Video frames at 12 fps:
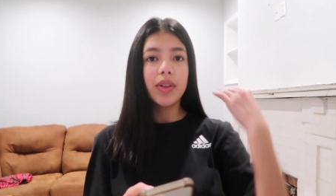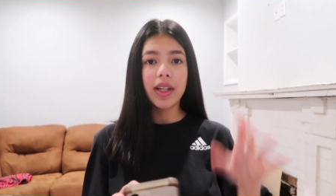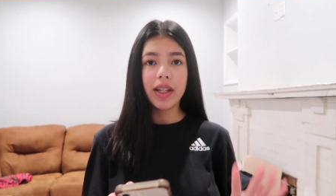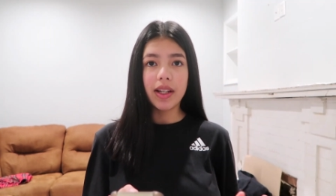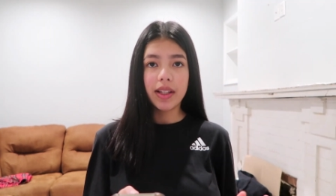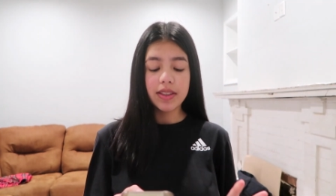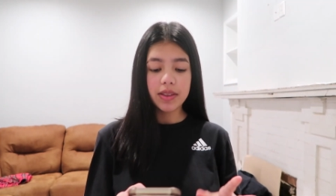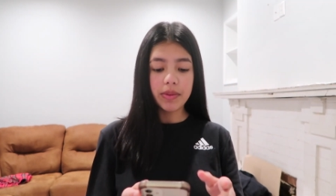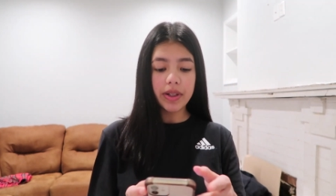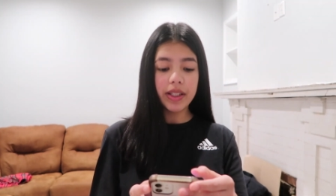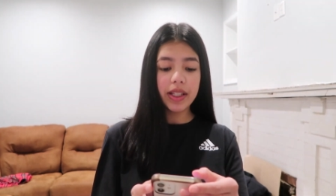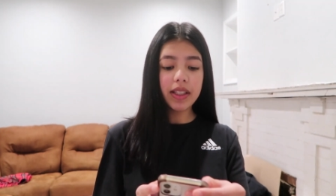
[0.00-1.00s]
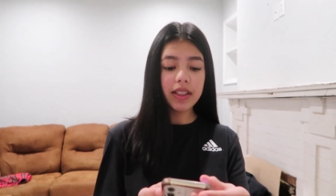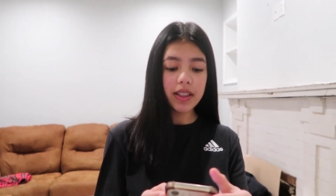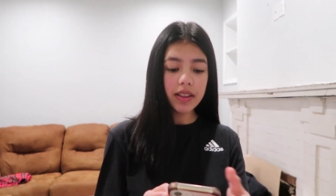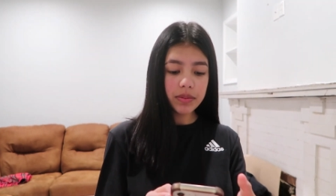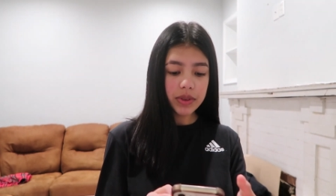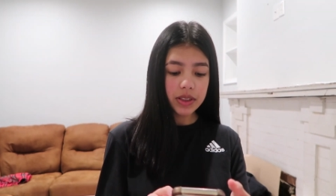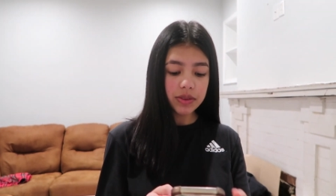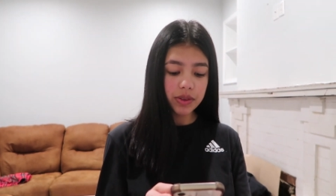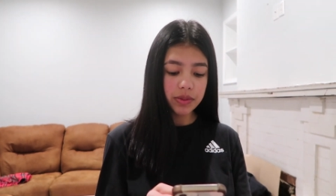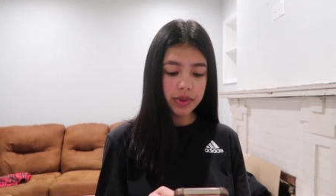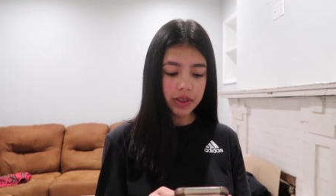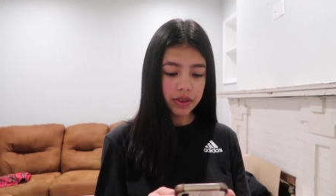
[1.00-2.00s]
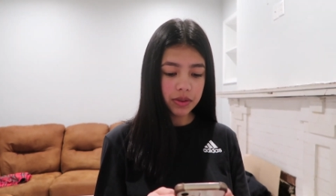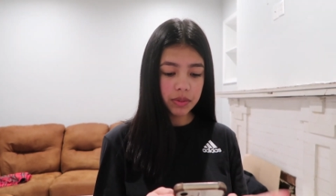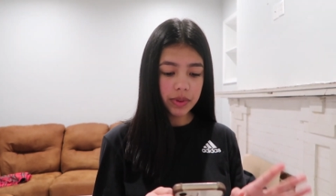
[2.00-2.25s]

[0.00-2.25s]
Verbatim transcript: okay guys, while I clean up this room a little